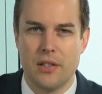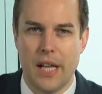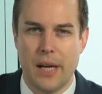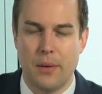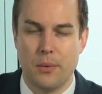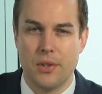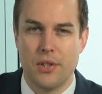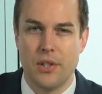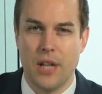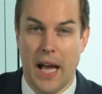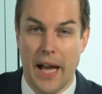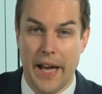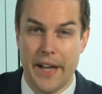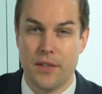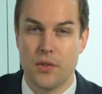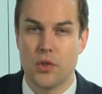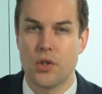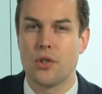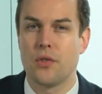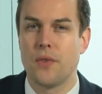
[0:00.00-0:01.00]
That was kind
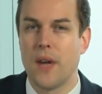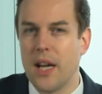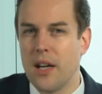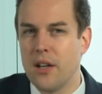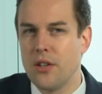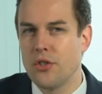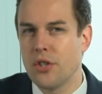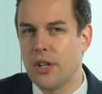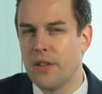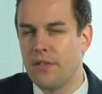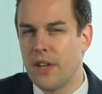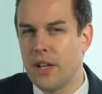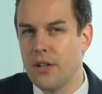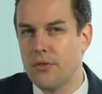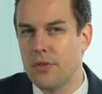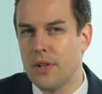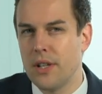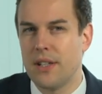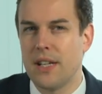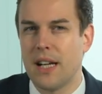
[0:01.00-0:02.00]
of strange.
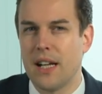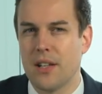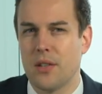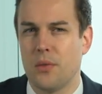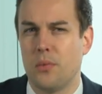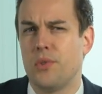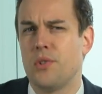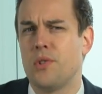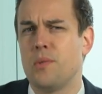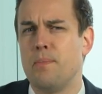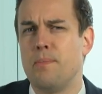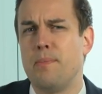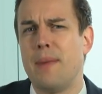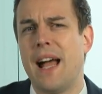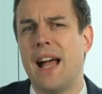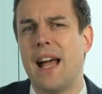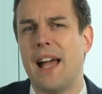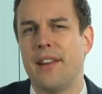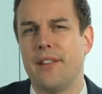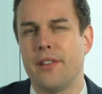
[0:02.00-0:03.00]
Inventory data was
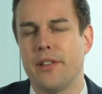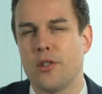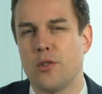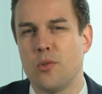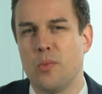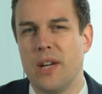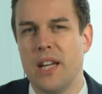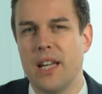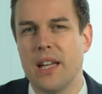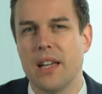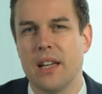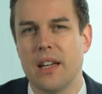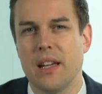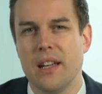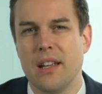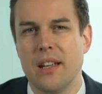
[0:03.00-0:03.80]
bad this week.